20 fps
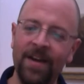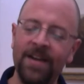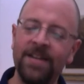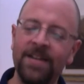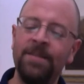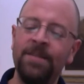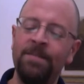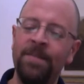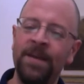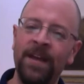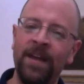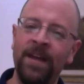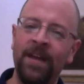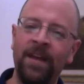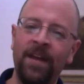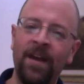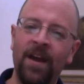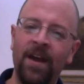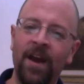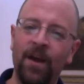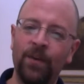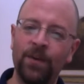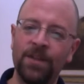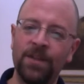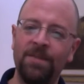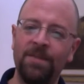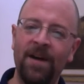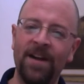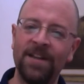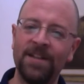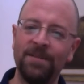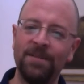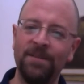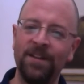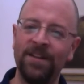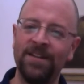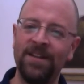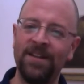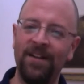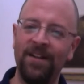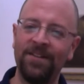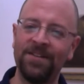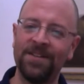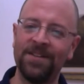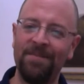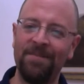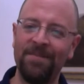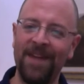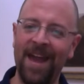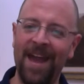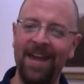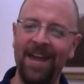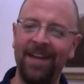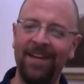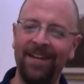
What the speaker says: to be a responsible adult someday.